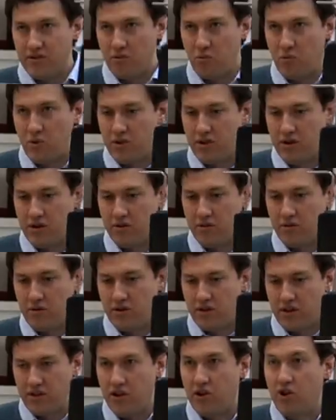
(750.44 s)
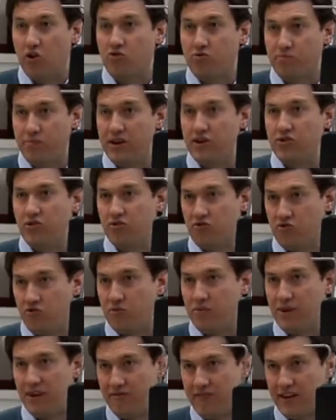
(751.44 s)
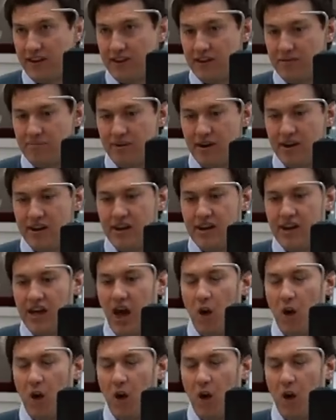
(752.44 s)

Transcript: where the nose pitot is normally affected by,